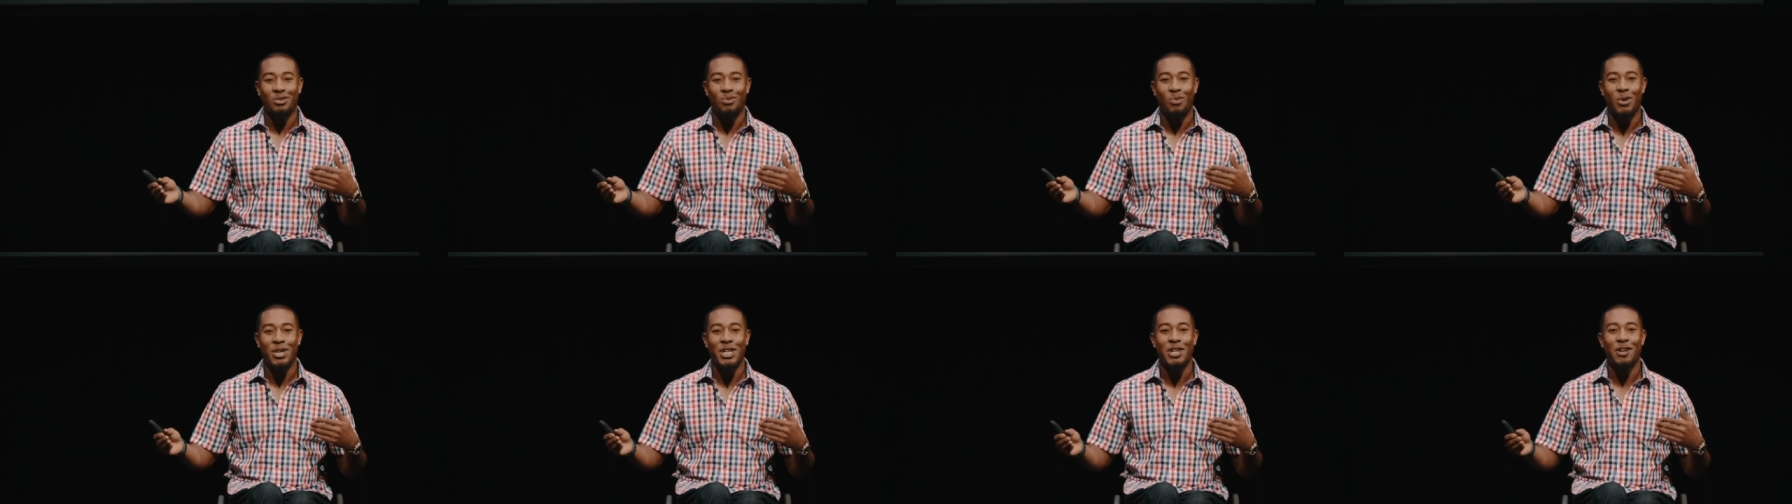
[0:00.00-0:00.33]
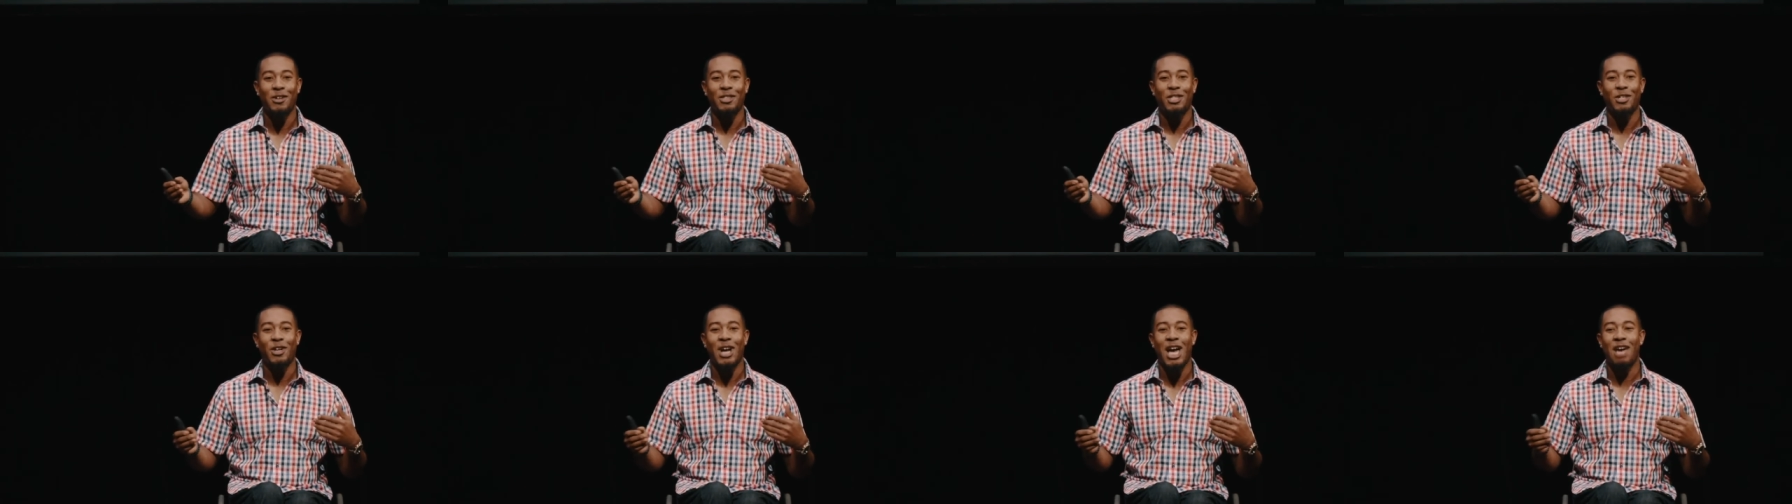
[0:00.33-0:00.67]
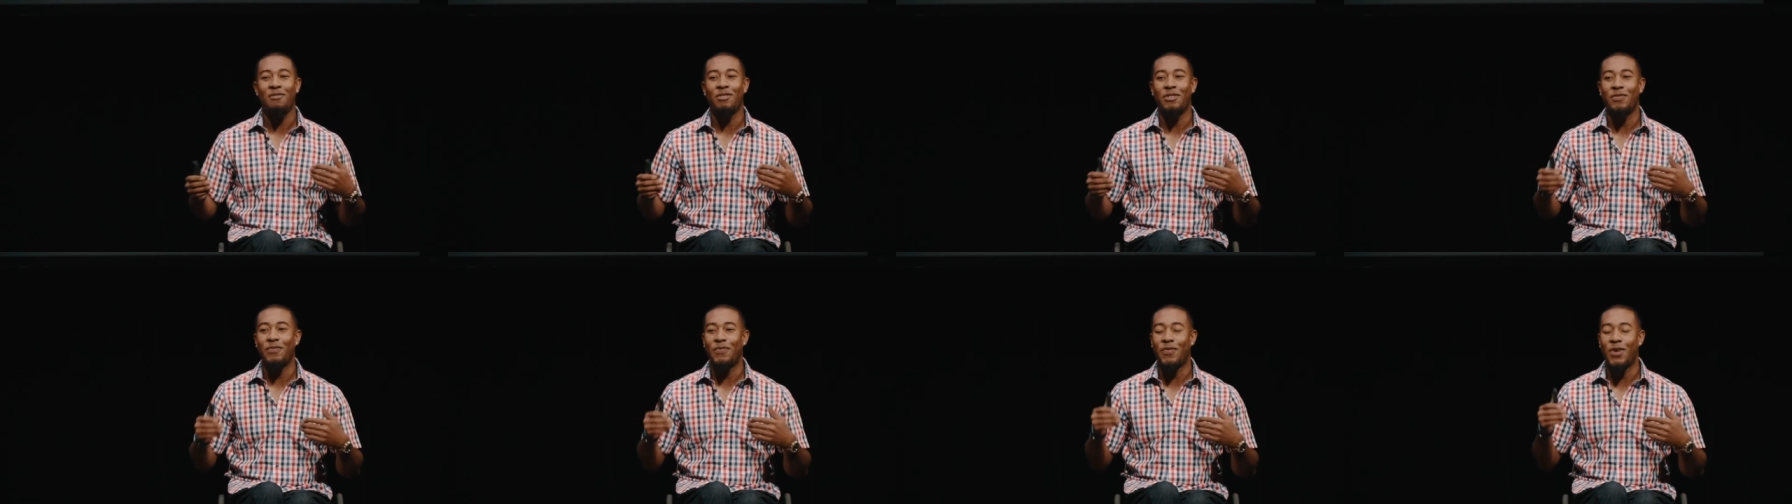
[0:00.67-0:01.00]
When you're out there
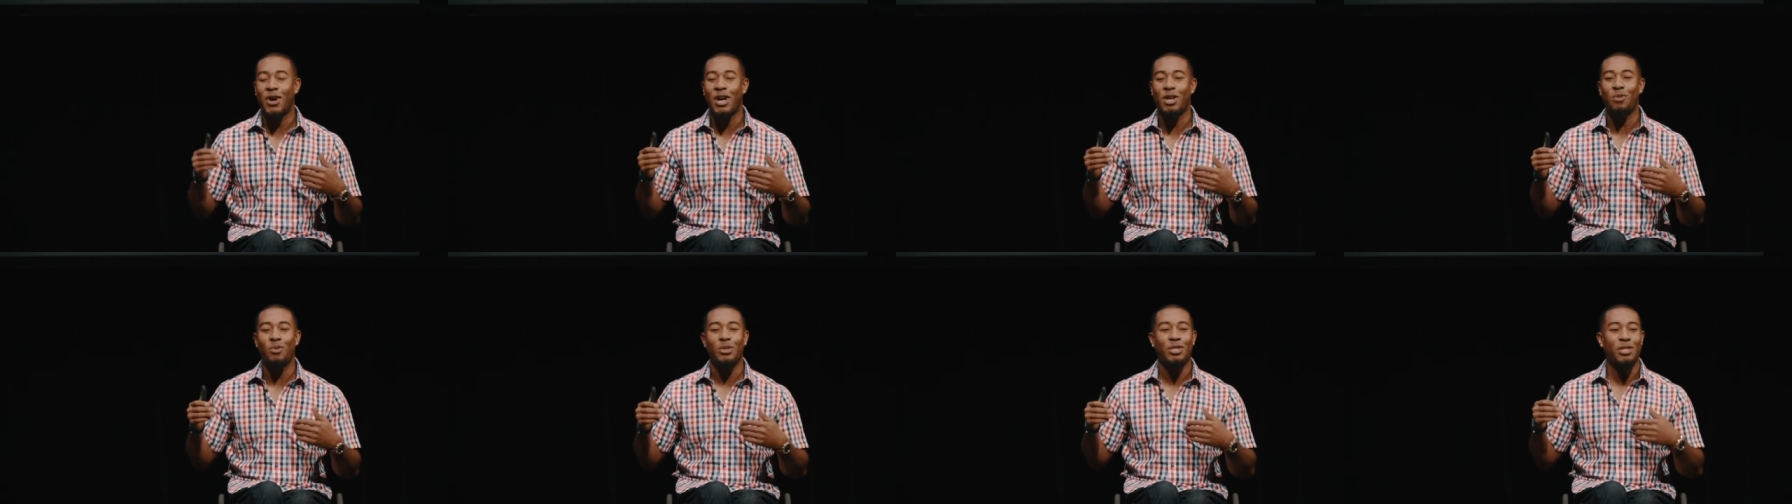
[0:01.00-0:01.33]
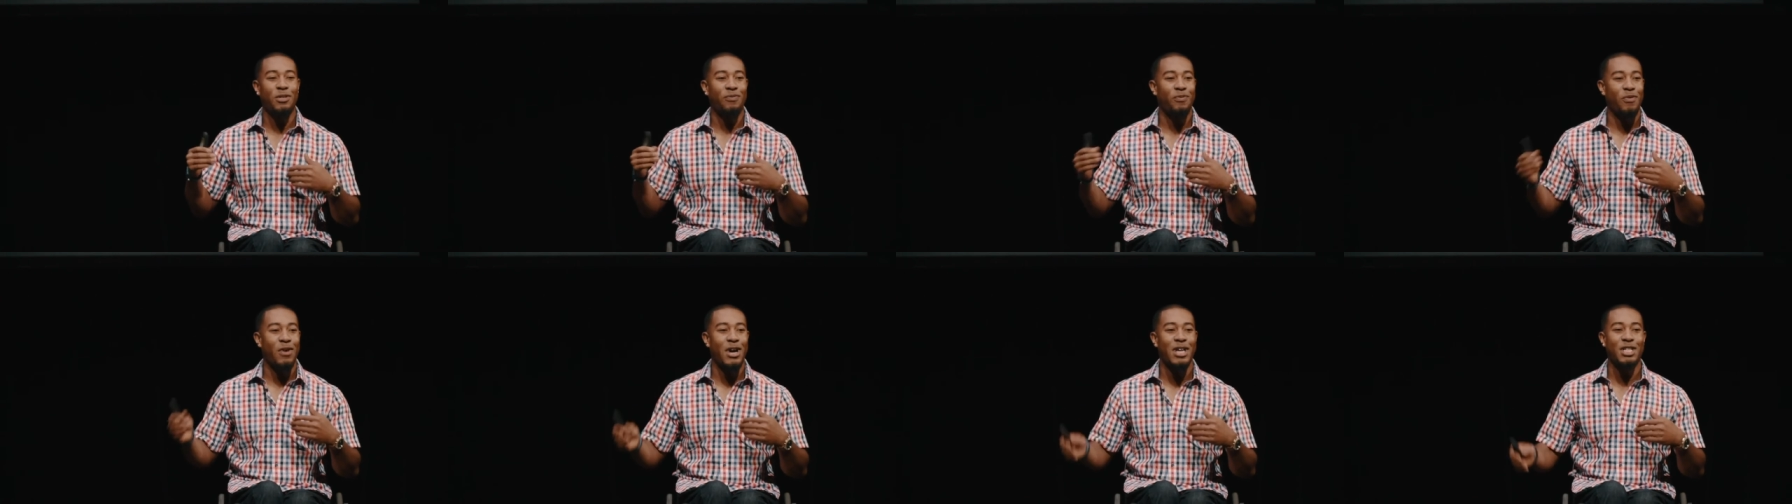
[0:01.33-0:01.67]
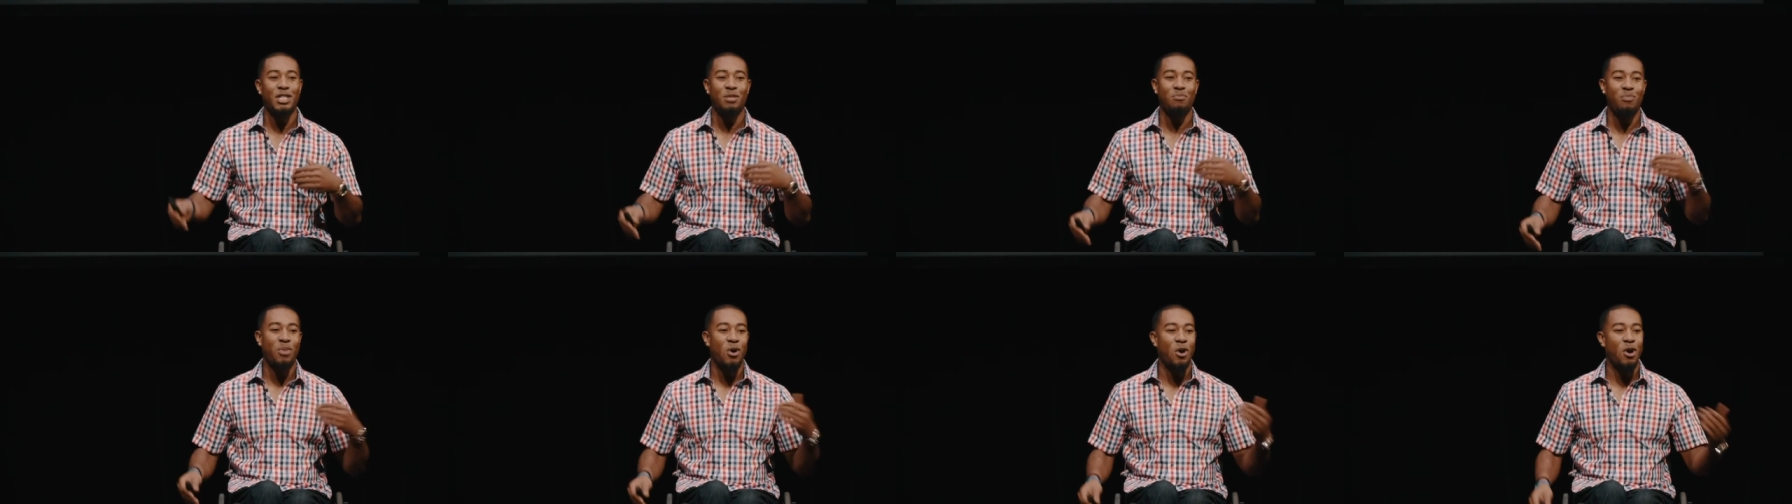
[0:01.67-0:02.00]
having fun with your
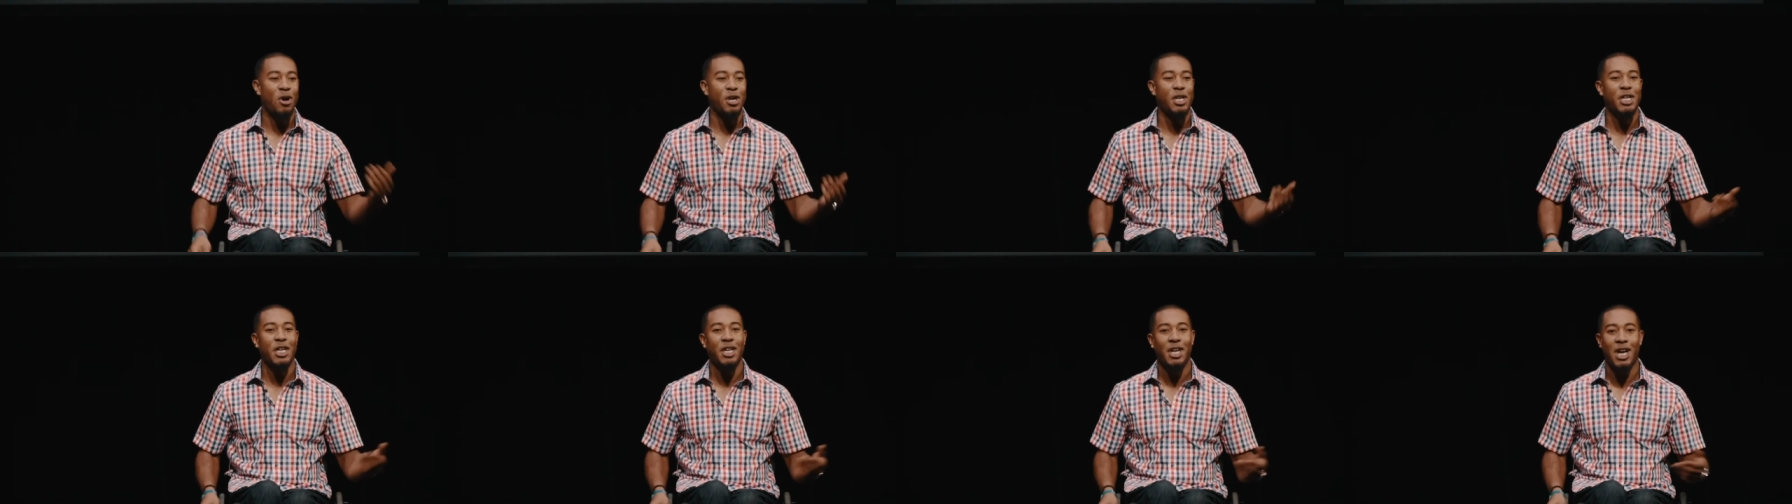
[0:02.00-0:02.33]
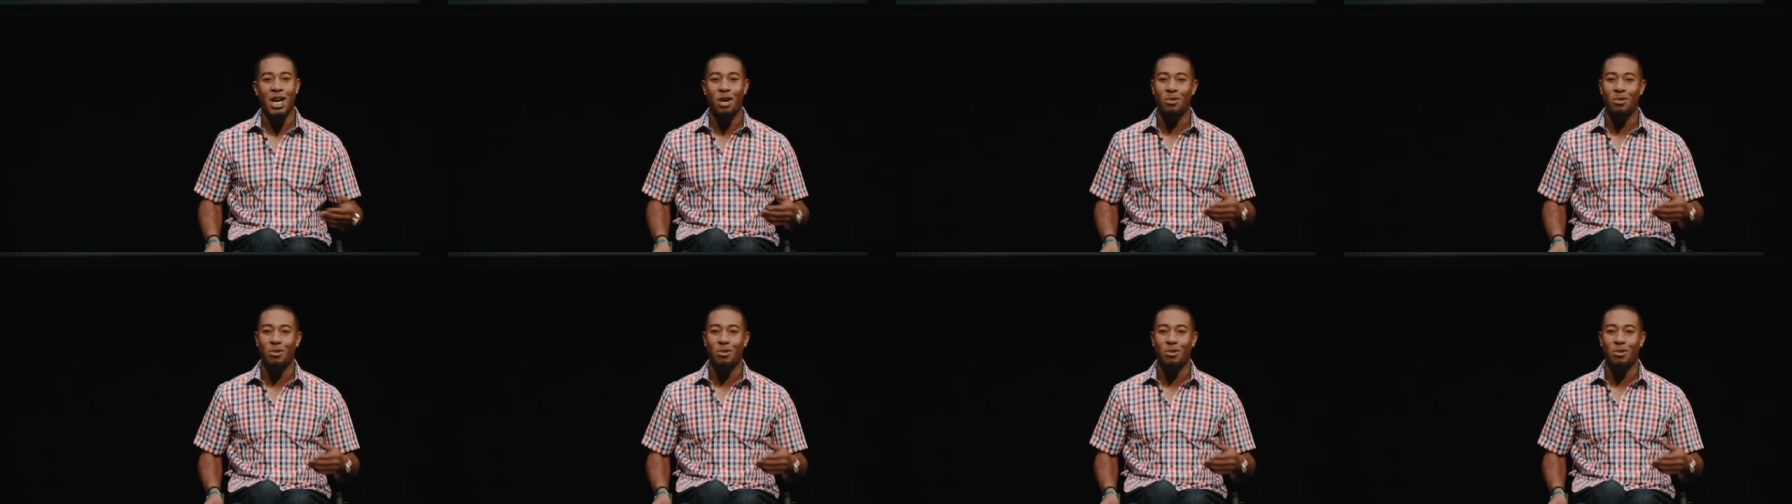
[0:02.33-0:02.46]
friends and partying,